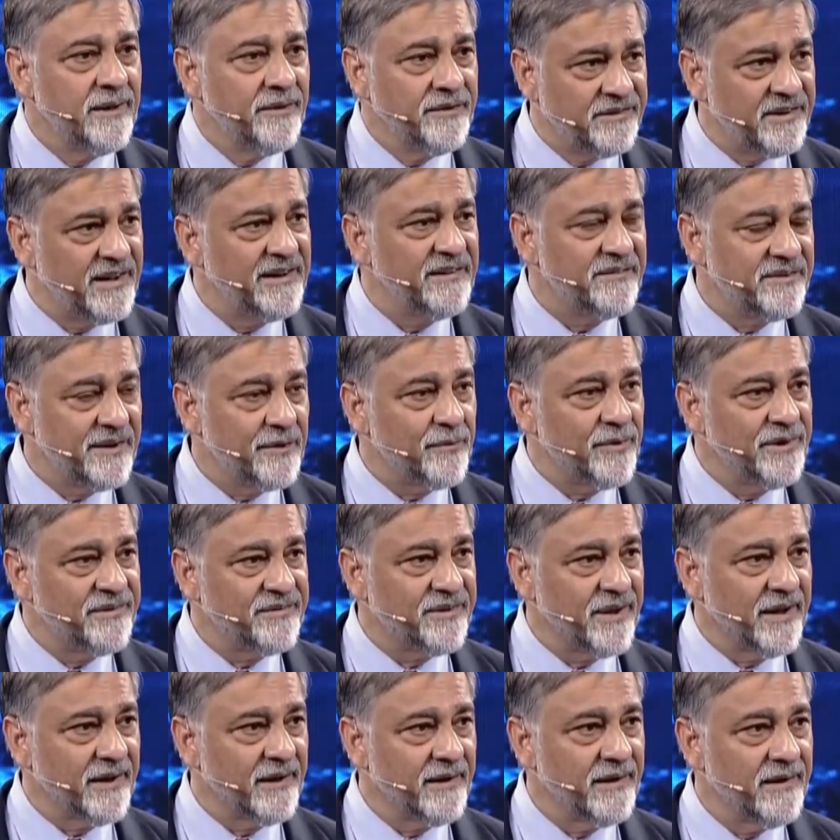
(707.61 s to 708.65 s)
gene
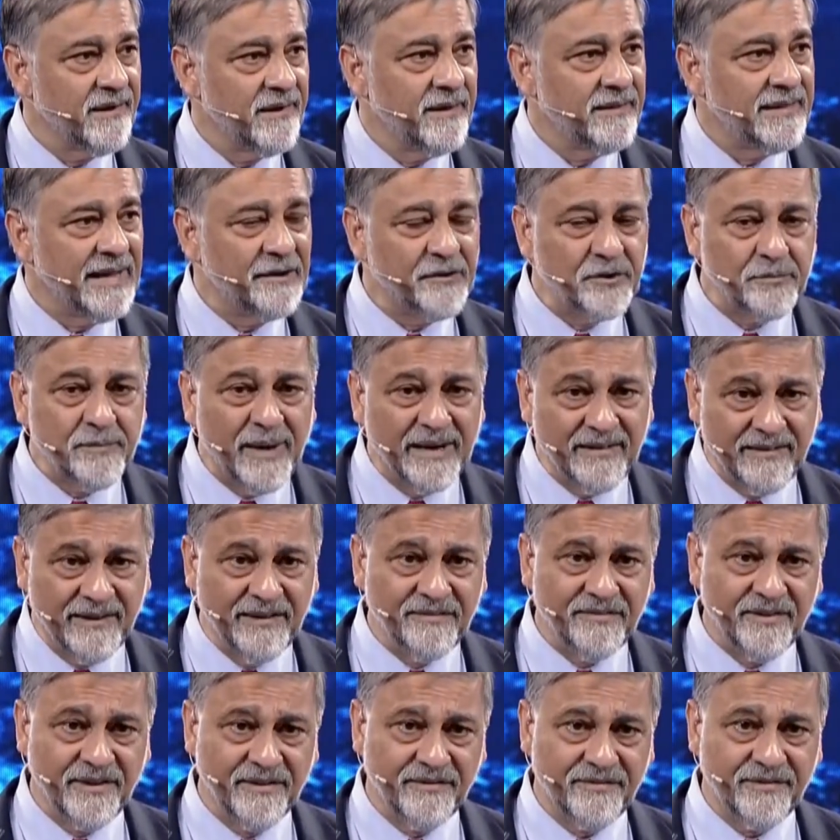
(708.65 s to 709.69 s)
sequencing? That was my
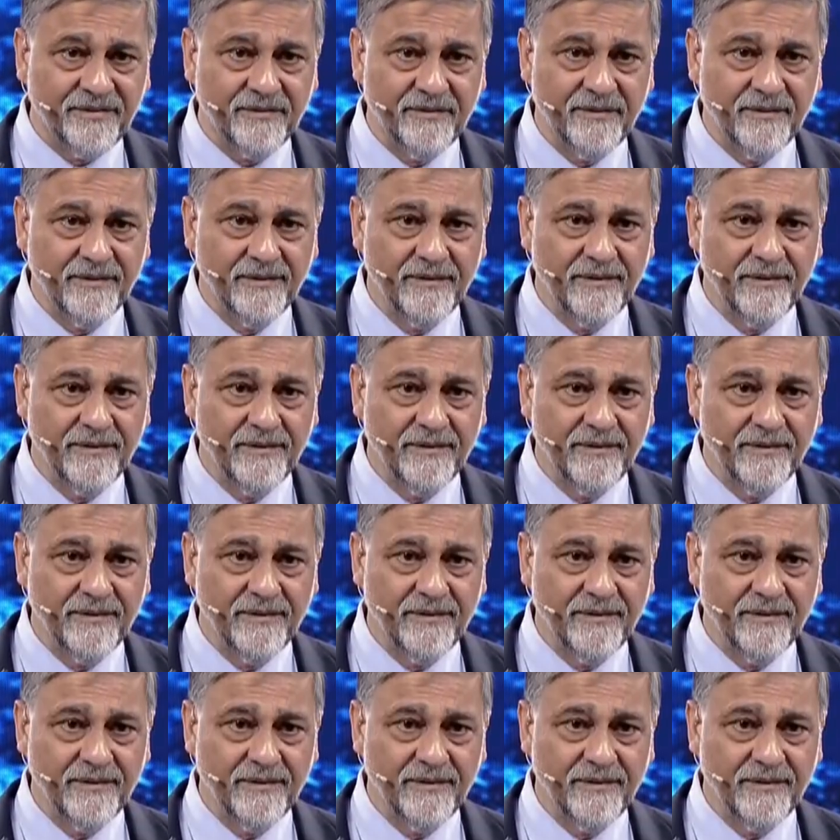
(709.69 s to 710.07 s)
thesis.